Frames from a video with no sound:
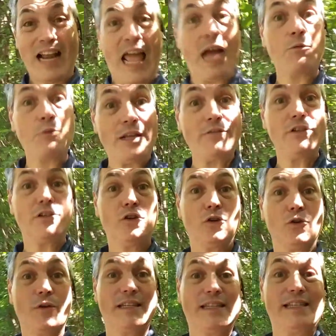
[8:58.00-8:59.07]
I would even
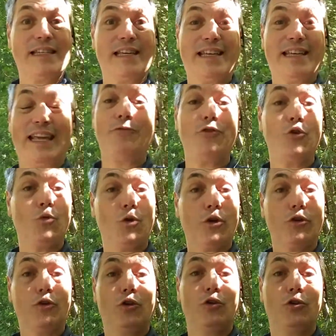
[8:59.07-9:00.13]
go and say, if
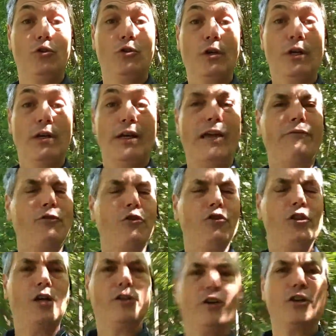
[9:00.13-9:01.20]
you're
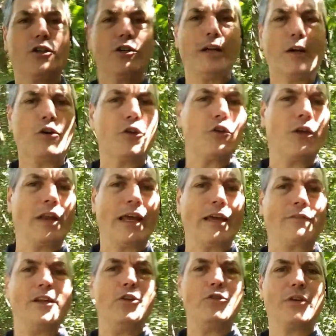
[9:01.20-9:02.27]
younger or you like
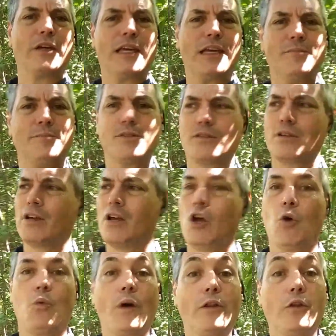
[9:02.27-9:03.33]
video
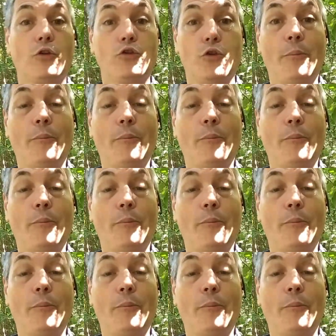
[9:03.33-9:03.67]
games, why don't you